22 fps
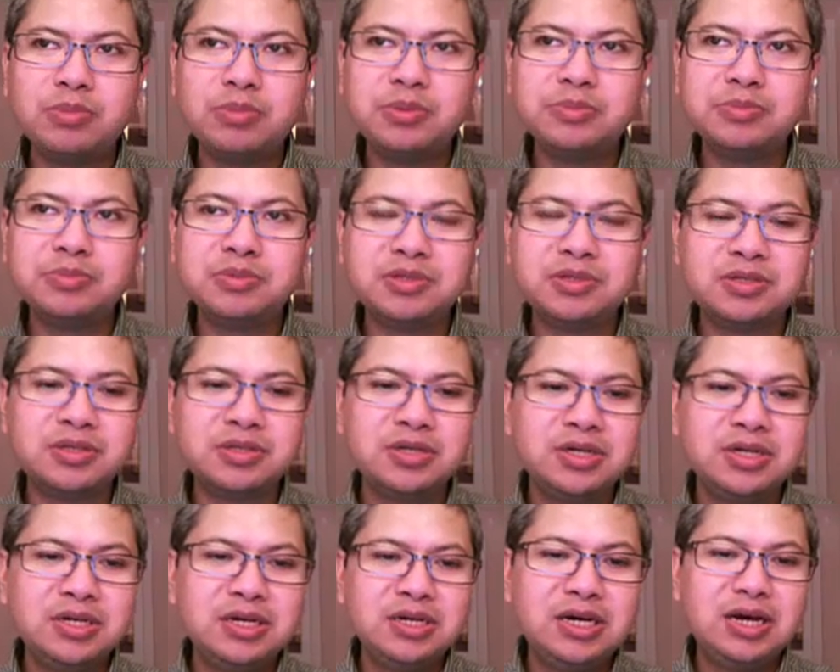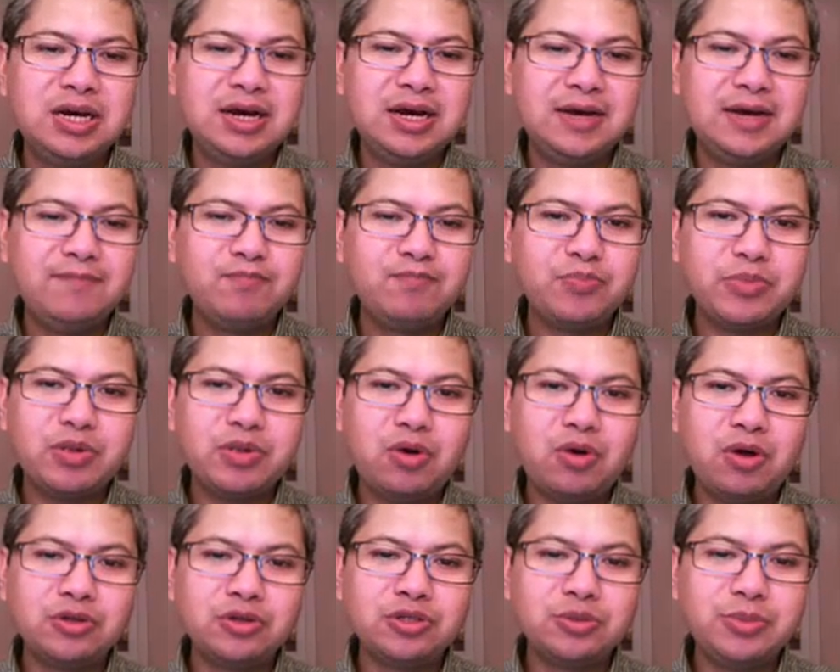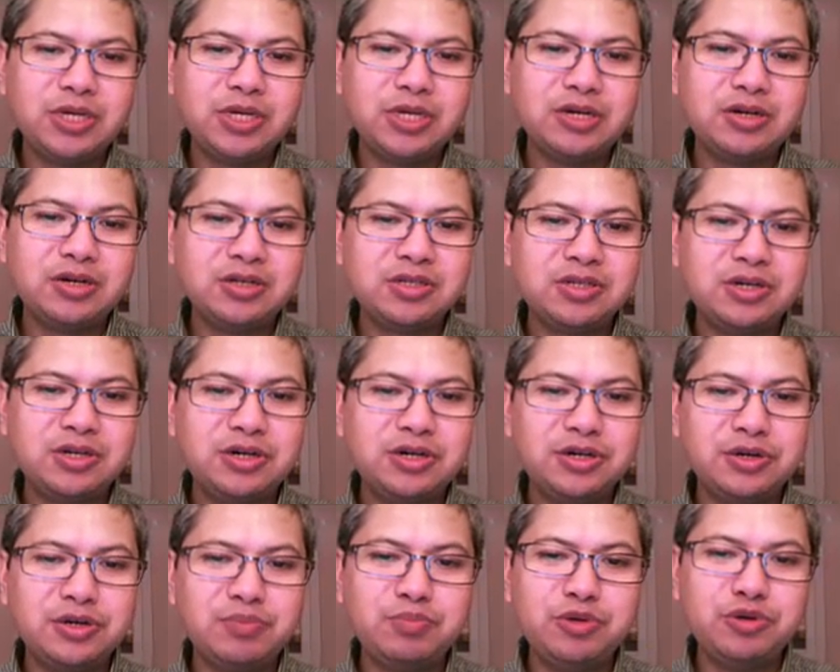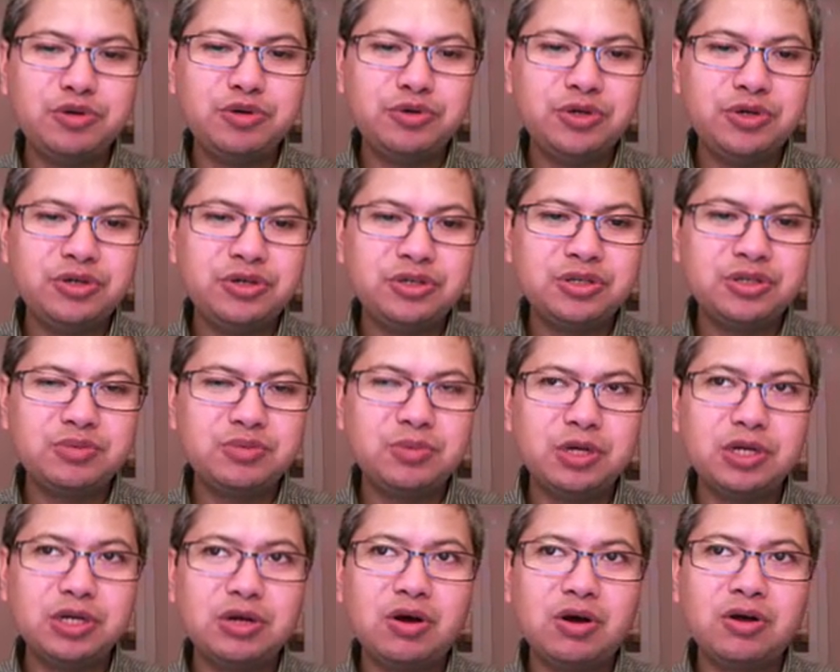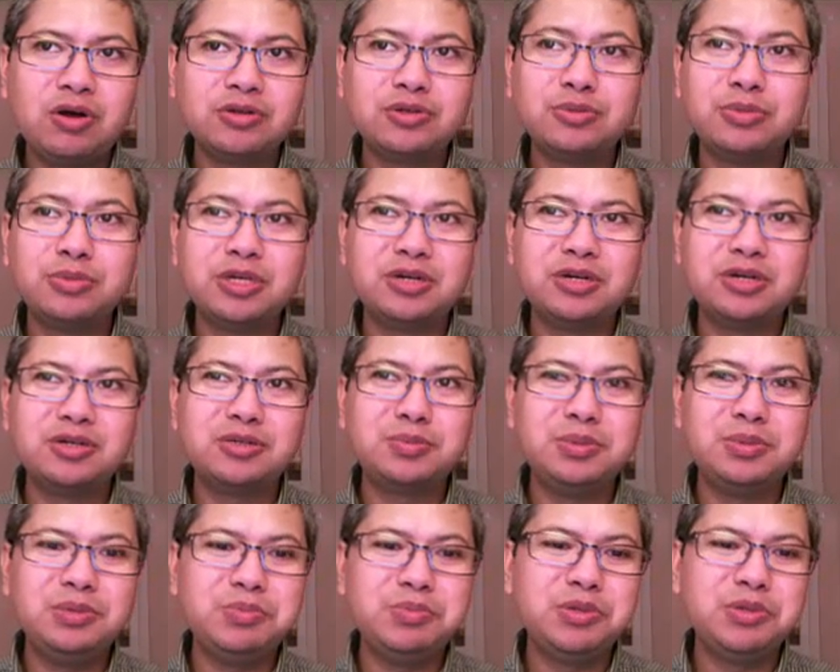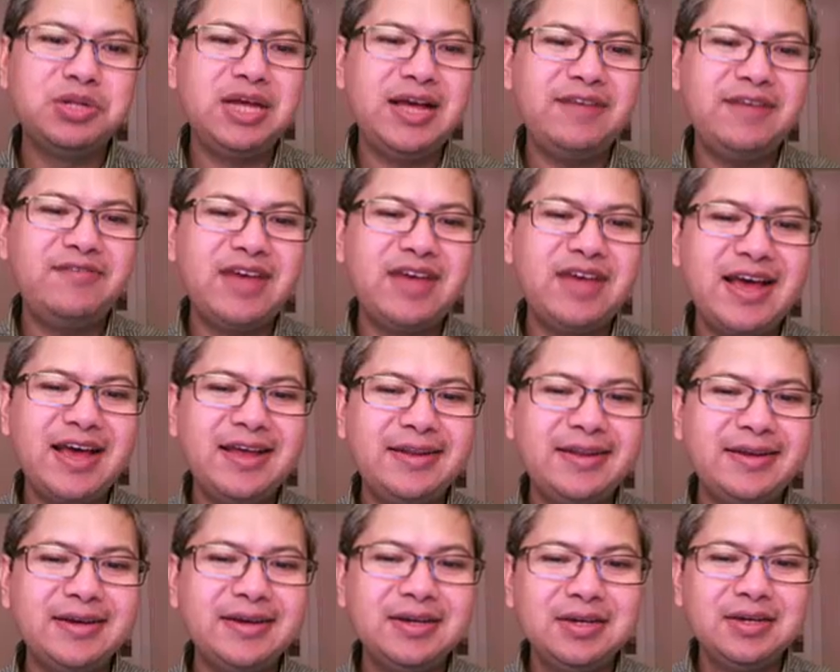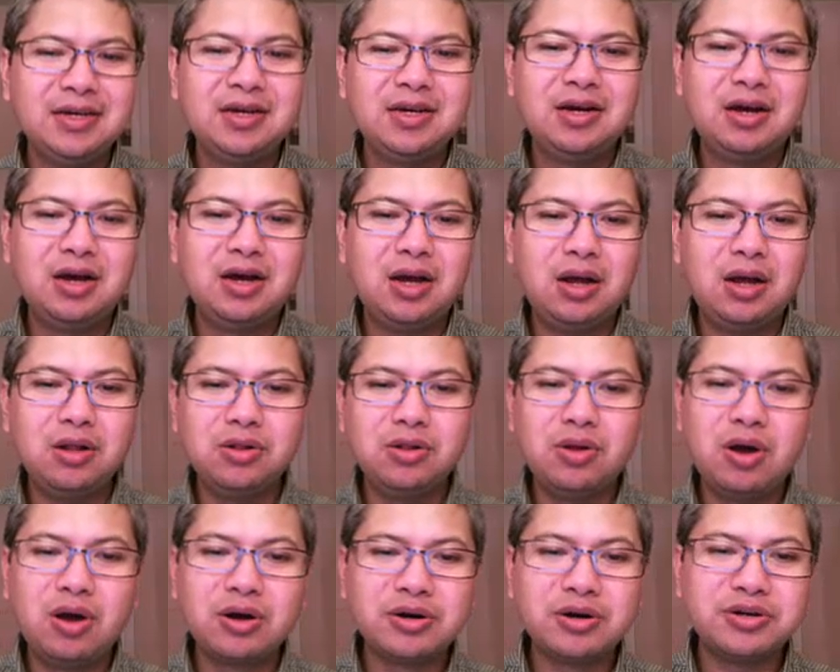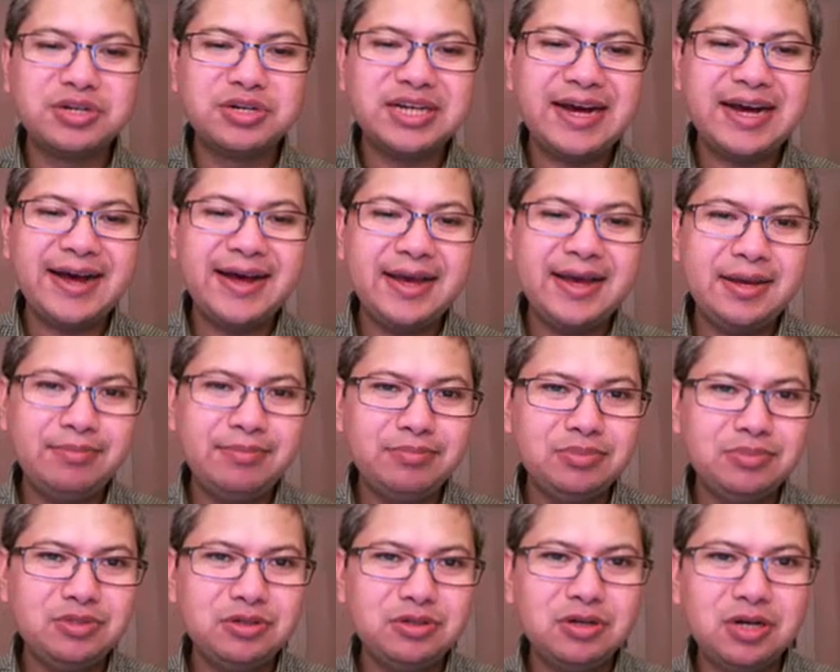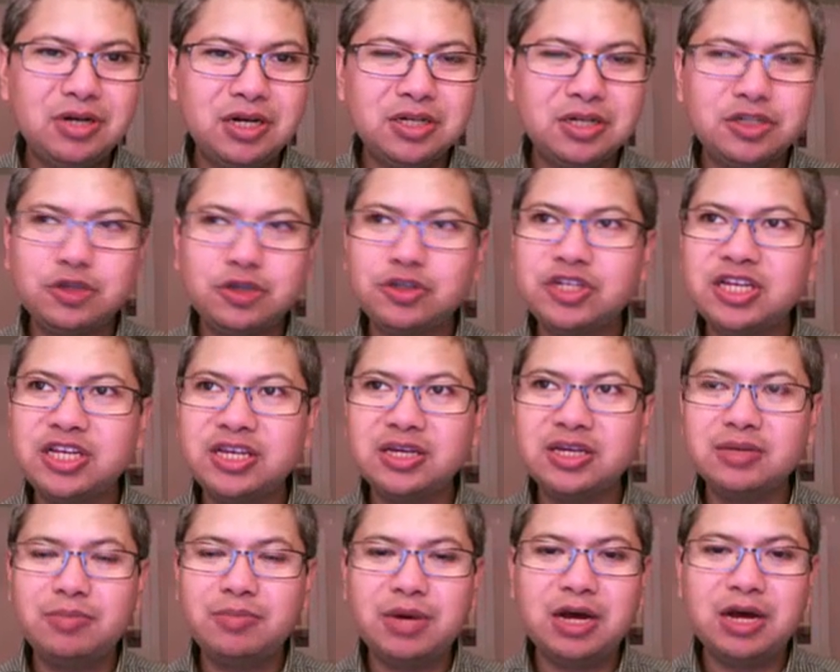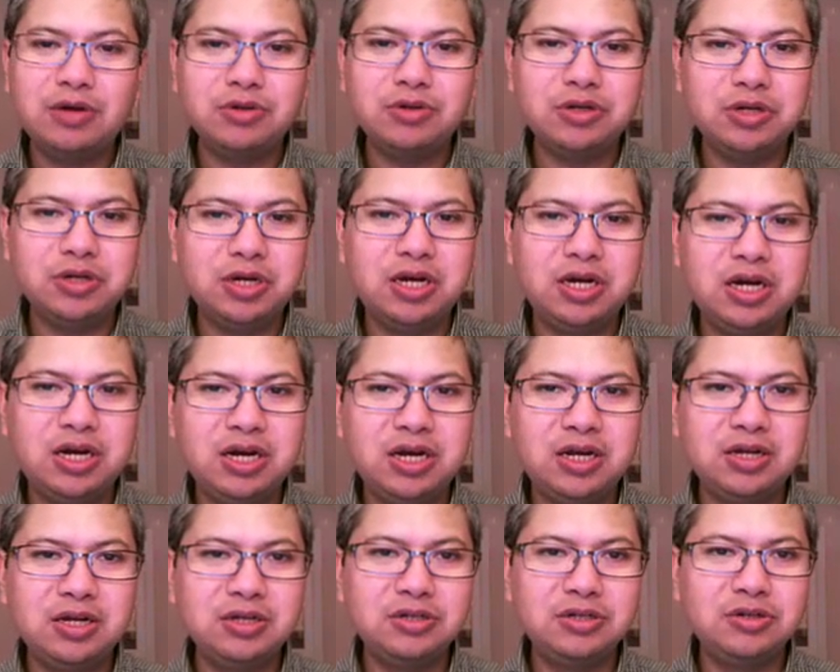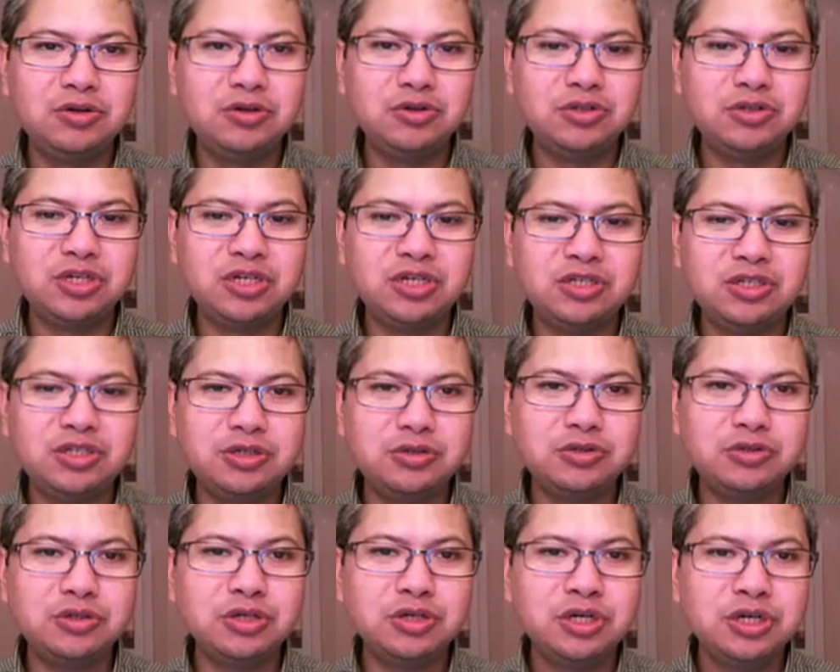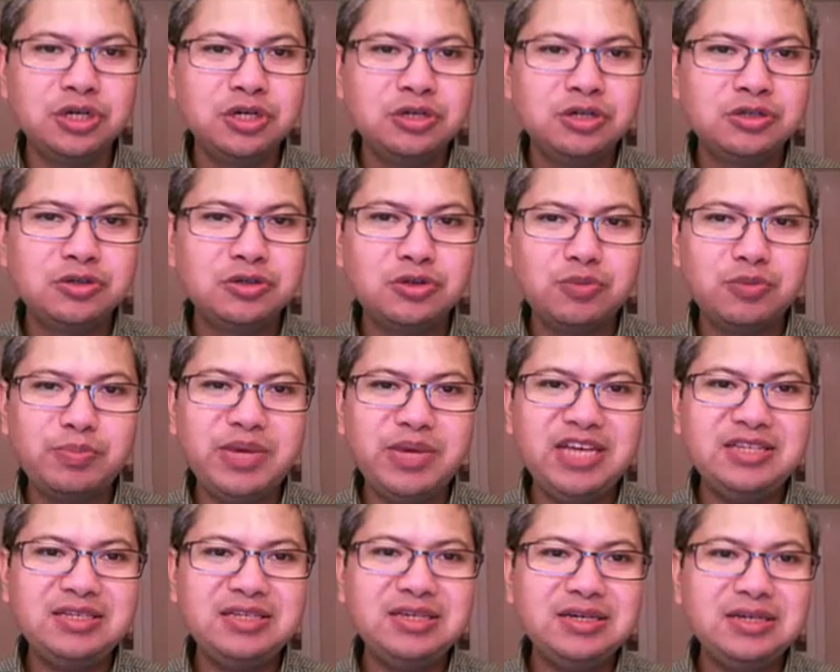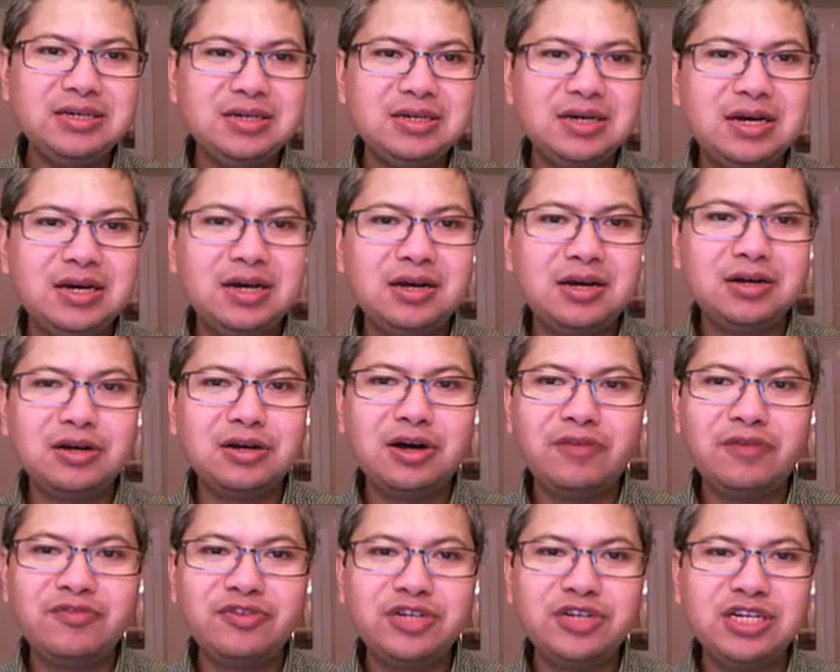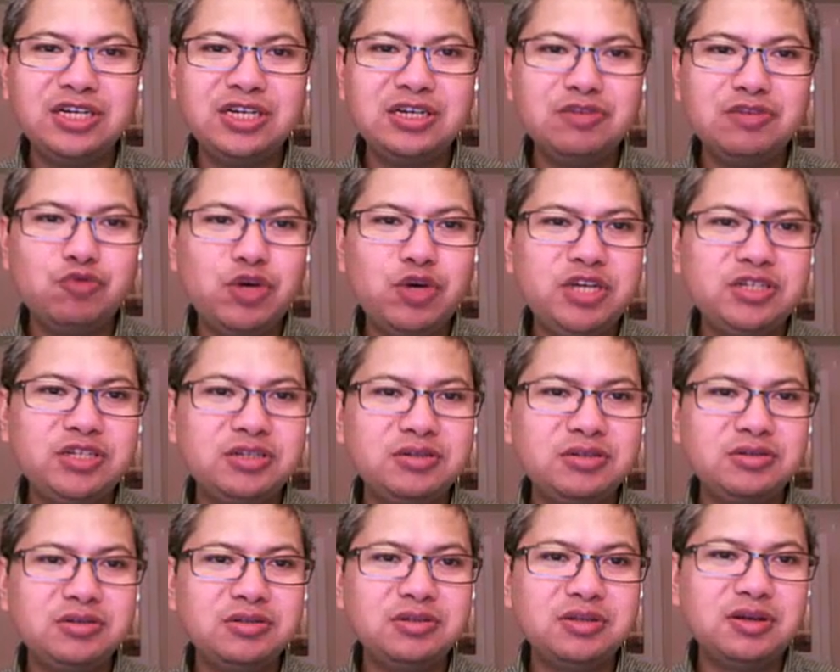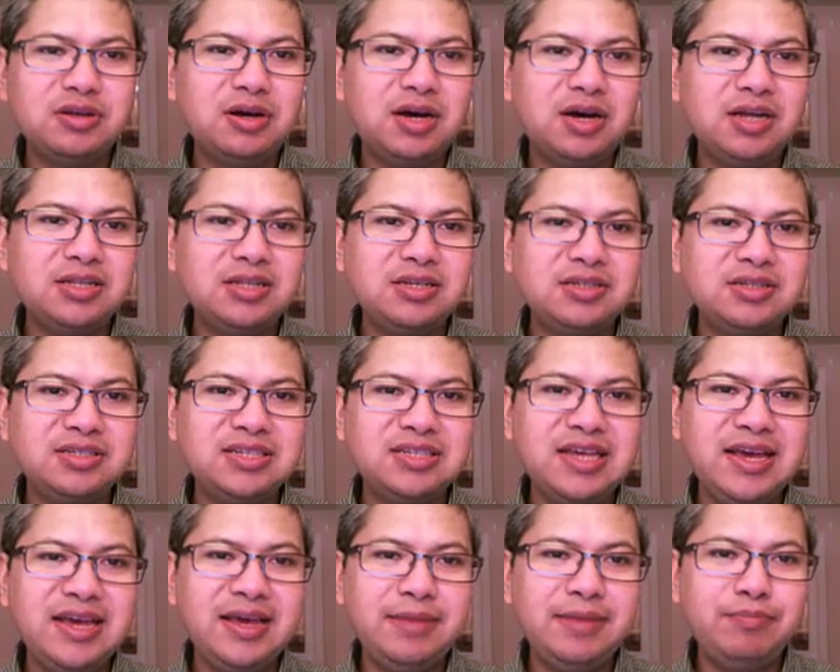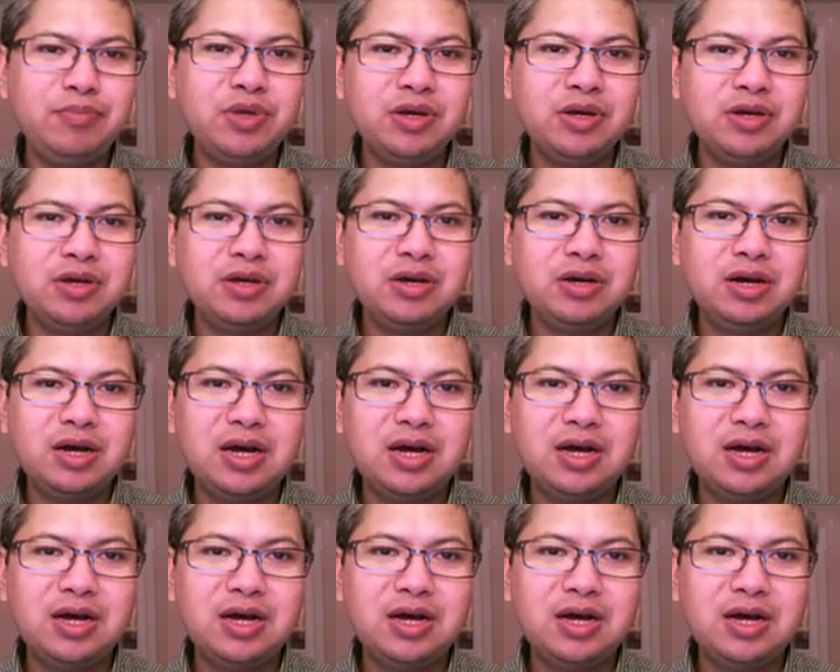problems, also because there are computers, but also because people have had a longer time to think about those issues. So the basic governing equations are the same